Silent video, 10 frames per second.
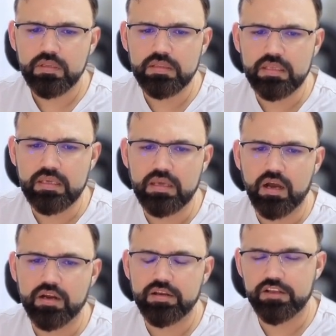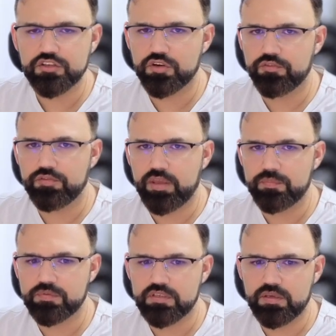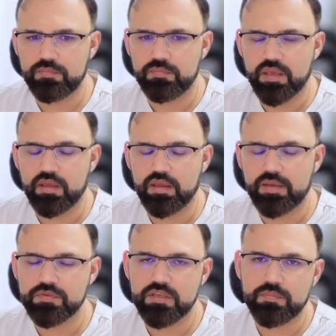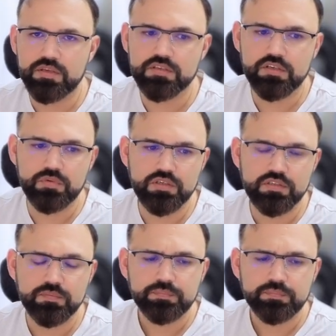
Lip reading: the architecture of MCP servers,